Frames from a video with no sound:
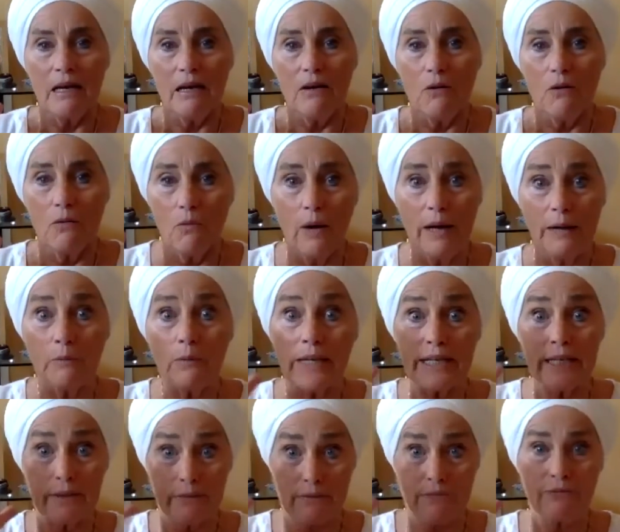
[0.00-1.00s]
when we
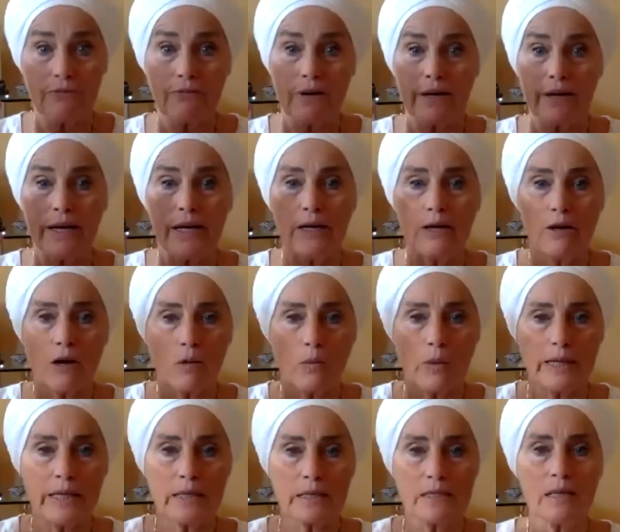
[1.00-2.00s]
get afraid or we
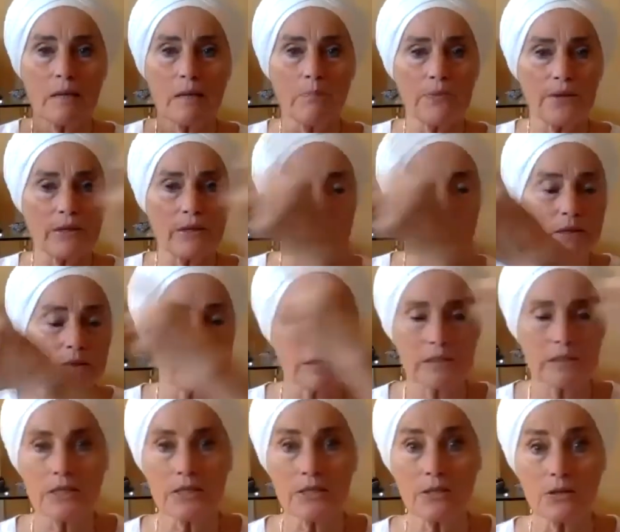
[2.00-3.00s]
get something that
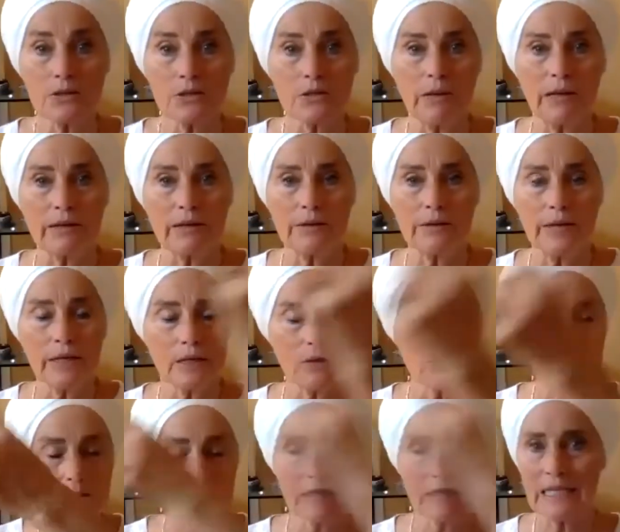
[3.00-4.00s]
just goes around our head and
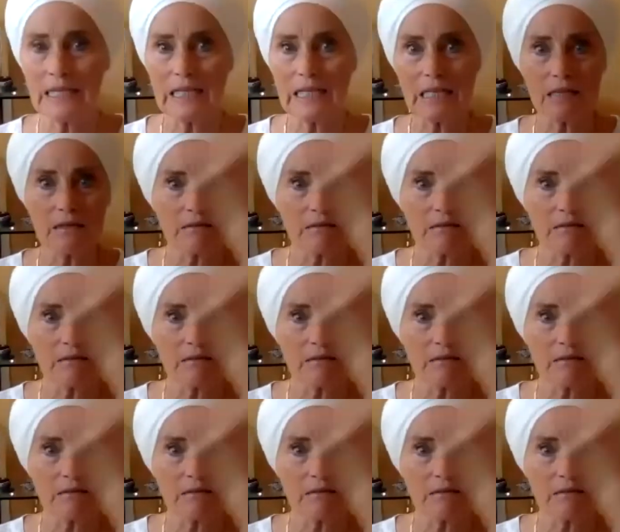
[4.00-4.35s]
goes, "Rah,